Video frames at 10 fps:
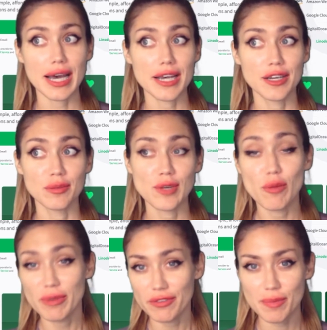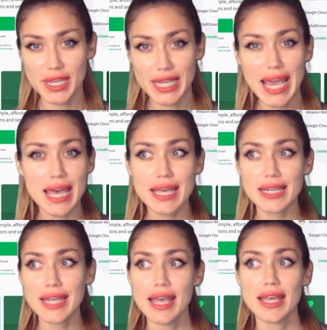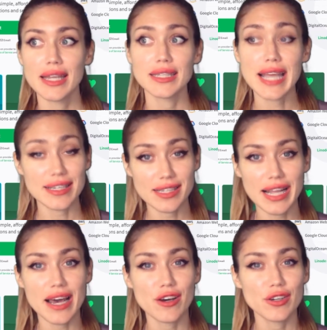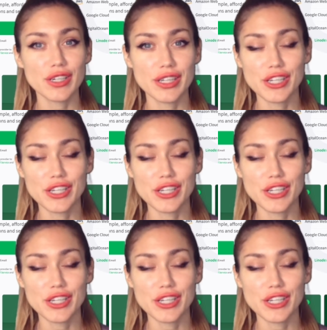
um, OpenVPN, Nextcloud.